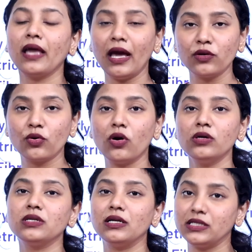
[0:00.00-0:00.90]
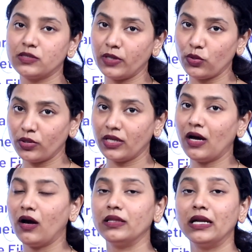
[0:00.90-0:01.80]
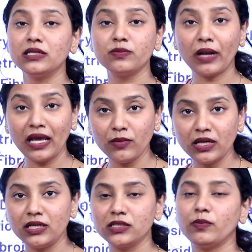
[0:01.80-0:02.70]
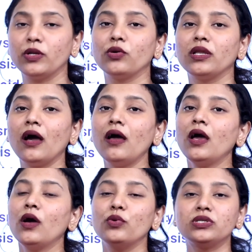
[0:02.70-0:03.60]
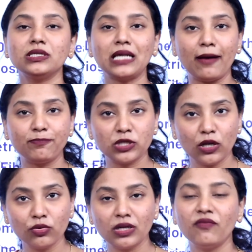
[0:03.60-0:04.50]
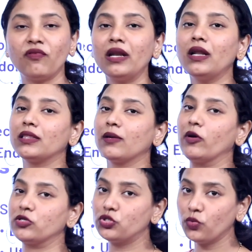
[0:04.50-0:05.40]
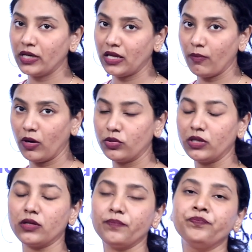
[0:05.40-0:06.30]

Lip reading: can cause dysmenorrhea, that is primary dysmenorrhea, which is absolutely fine, nothing much to worry about it.